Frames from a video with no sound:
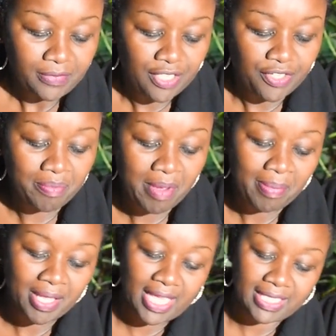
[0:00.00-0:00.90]

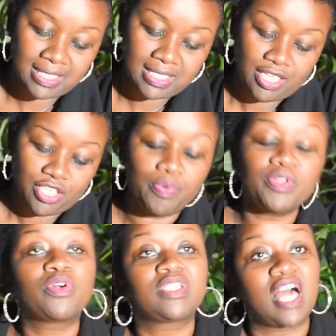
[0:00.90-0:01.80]
remember that you
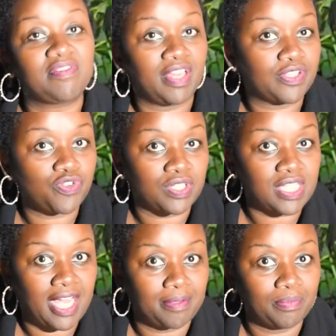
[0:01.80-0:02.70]
will not have extra
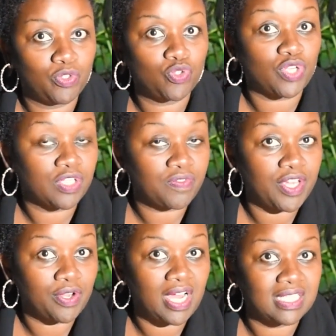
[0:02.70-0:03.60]
time to transfer
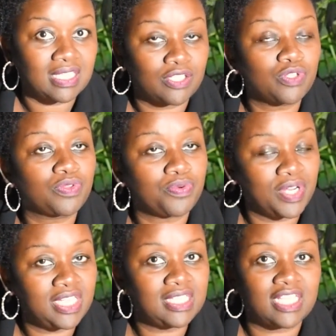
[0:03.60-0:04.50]
your answers. So the
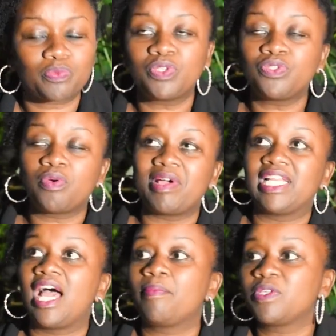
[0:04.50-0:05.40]
reading test, what
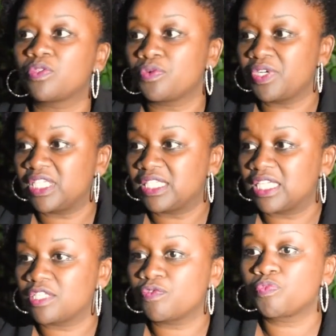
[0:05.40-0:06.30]
normally happens with the reading test for